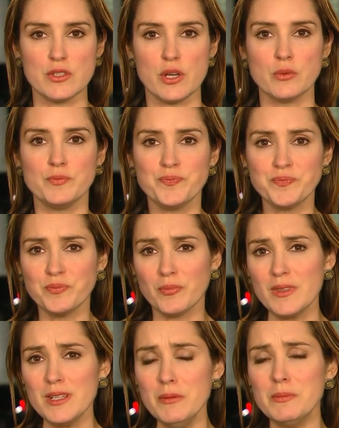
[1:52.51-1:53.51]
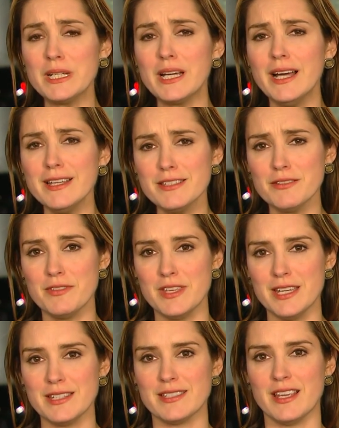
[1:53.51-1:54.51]
So because of
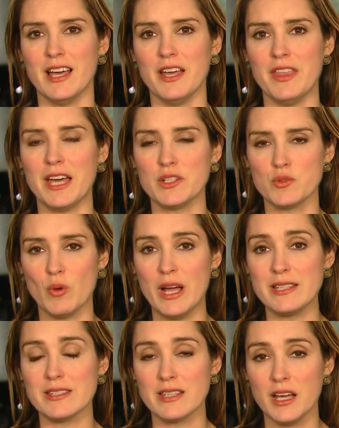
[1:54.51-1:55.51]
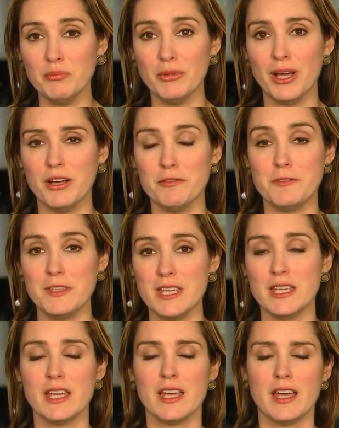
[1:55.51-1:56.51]
this, that is why some of
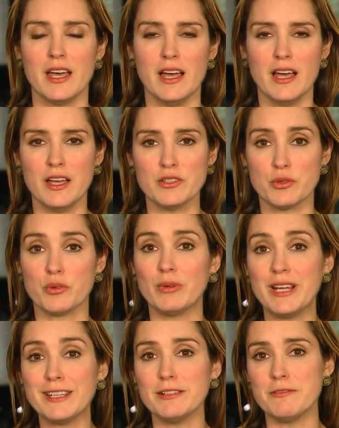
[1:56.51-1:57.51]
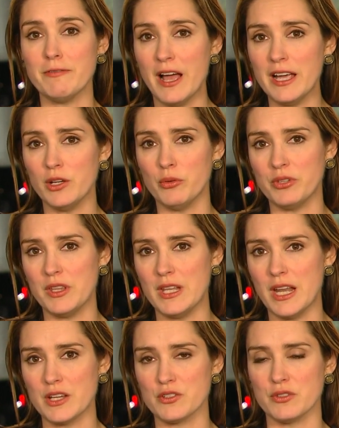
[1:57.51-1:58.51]
the sort of rank and file within the
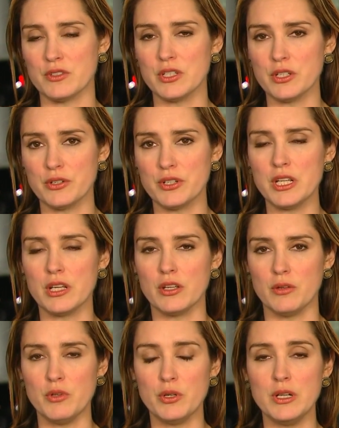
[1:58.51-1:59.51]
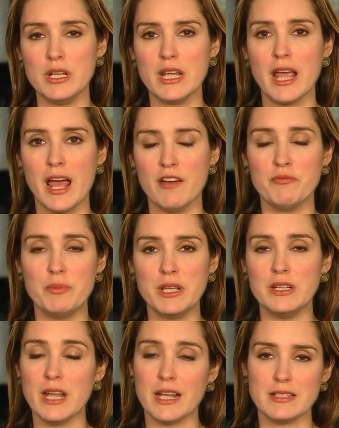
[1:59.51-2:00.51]
national security community have
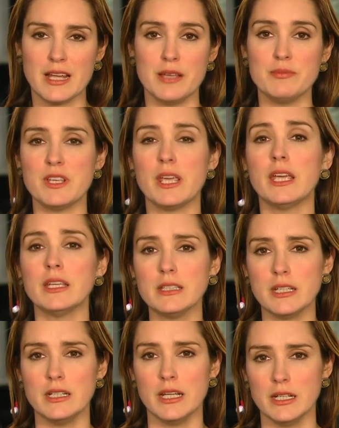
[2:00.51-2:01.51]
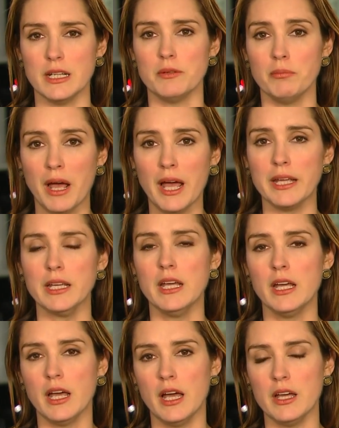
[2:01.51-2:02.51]
been at times alienated by
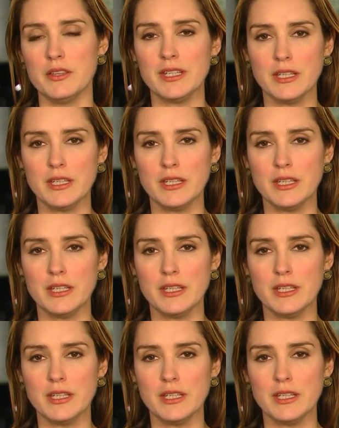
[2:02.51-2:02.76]
the